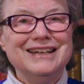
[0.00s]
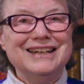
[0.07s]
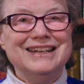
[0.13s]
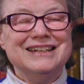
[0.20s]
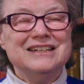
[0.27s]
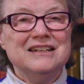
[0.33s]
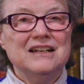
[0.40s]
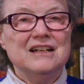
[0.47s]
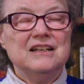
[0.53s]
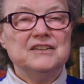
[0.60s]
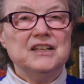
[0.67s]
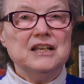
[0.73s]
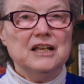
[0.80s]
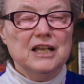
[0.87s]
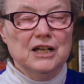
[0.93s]
in
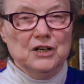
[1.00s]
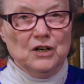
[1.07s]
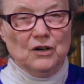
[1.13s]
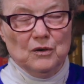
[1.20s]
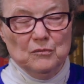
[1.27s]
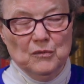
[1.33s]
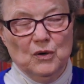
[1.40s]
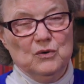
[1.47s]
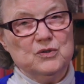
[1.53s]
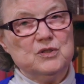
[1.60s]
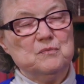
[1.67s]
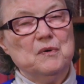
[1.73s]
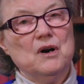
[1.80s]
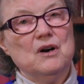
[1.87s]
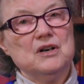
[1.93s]
the
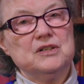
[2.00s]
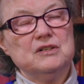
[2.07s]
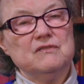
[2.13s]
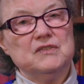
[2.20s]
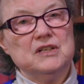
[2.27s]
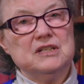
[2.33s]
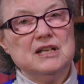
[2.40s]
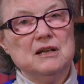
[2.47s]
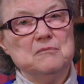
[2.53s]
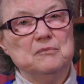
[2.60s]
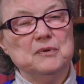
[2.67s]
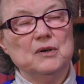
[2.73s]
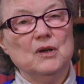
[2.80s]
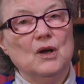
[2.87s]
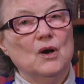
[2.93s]
innermost part of the
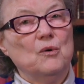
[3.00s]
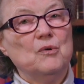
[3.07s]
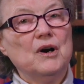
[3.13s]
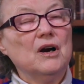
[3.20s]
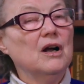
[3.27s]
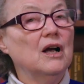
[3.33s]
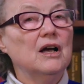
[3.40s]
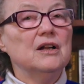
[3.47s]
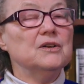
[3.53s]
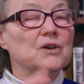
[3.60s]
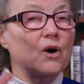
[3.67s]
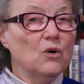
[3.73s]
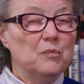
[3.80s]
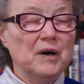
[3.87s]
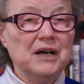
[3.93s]
temple, where
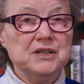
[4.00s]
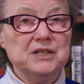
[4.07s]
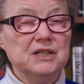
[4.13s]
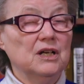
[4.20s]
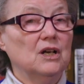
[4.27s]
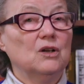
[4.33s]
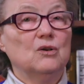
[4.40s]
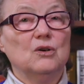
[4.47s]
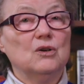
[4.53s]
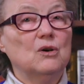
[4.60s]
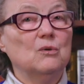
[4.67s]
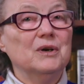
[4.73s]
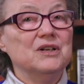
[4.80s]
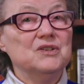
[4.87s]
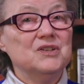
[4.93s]
nobody could
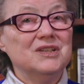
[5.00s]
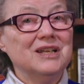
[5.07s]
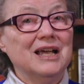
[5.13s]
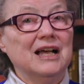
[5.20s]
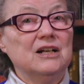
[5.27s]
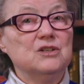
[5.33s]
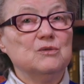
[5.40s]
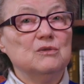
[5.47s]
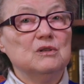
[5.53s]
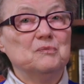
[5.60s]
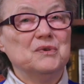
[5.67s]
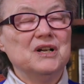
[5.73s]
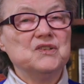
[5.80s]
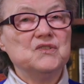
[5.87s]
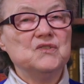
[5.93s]
go into the actual
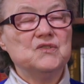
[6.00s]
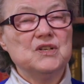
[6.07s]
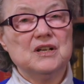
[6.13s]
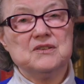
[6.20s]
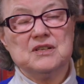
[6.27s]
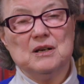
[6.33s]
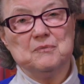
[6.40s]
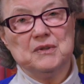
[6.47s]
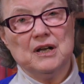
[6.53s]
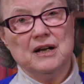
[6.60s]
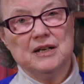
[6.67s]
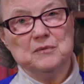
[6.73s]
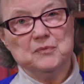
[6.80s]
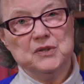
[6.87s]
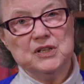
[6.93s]
presence except the
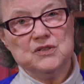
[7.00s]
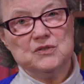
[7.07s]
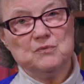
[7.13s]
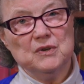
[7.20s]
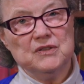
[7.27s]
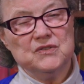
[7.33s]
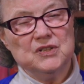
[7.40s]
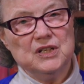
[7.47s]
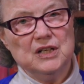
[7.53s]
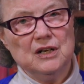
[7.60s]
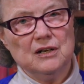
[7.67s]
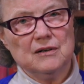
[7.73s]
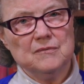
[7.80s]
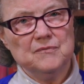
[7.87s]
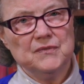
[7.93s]
high priest once a
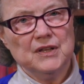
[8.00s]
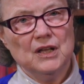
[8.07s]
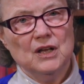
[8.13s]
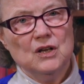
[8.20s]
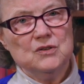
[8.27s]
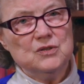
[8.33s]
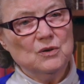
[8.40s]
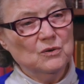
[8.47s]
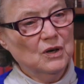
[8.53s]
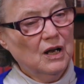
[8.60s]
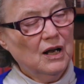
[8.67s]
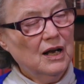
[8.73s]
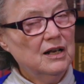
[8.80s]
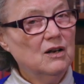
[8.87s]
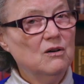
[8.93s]
year. So
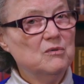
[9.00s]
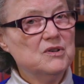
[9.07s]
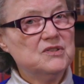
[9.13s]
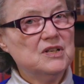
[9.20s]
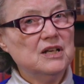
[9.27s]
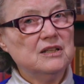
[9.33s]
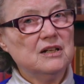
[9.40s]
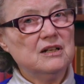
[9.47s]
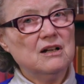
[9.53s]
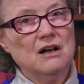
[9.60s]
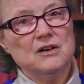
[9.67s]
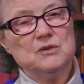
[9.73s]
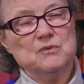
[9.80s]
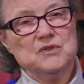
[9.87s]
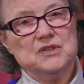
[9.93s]
I always say that
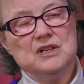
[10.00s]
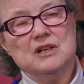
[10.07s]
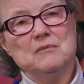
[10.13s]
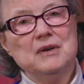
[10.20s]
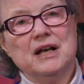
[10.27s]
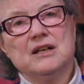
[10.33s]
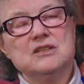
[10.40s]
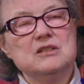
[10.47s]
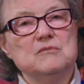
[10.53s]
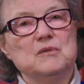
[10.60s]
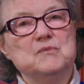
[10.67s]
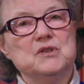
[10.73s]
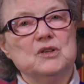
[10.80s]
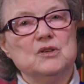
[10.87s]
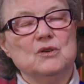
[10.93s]
God was in a
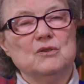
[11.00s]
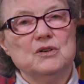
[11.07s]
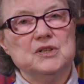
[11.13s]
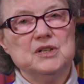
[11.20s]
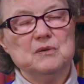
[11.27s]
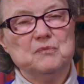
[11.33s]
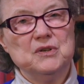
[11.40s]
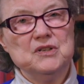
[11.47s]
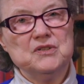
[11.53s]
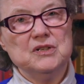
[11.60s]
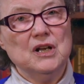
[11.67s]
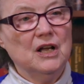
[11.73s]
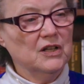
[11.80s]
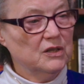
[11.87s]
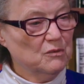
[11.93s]
maximum security prison.
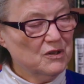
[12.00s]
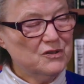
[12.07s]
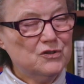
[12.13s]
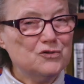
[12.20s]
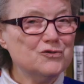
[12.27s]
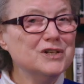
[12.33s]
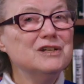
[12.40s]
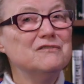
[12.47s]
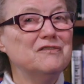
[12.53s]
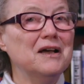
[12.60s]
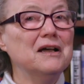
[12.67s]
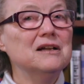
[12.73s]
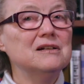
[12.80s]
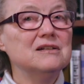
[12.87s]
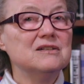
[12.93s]
There were three
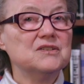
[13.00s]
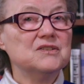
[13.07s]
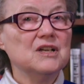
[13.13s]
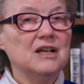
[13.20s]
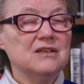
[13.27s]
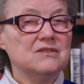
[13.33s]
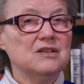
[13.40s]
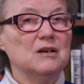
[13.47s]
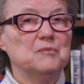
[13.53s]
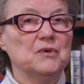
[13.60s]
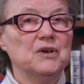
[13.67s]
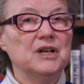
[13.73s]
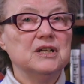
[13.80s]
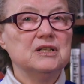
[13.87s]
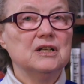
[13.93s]
veils
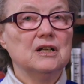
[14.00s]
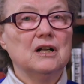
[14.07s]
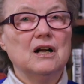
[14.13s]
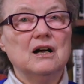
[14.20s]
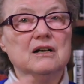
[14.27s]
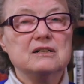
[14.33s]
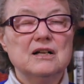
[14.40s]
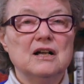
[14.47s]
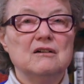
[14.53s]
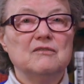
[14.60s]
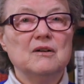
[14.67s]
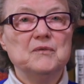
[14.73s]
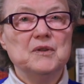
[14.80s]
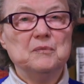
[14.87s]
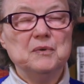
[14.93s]
separating God
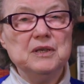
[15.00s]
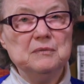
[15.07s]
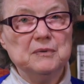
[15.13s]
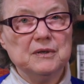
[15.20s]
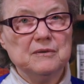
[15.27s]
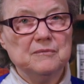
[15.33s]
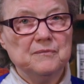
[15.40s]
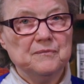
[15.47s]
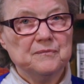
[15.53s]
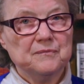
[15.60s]
from the people.